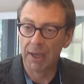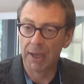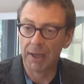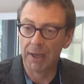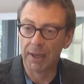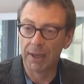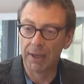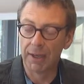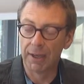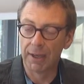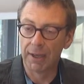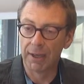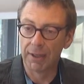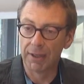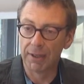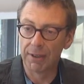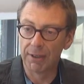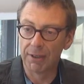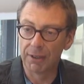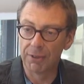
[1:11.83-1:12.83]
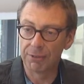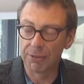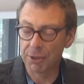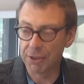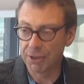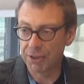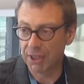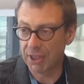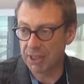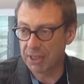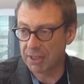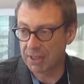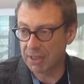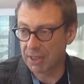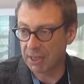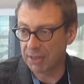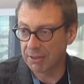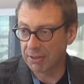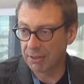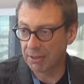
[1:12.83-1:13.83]
The first thing is
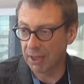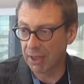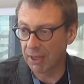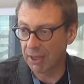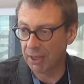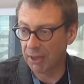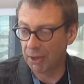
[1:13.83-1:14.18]
that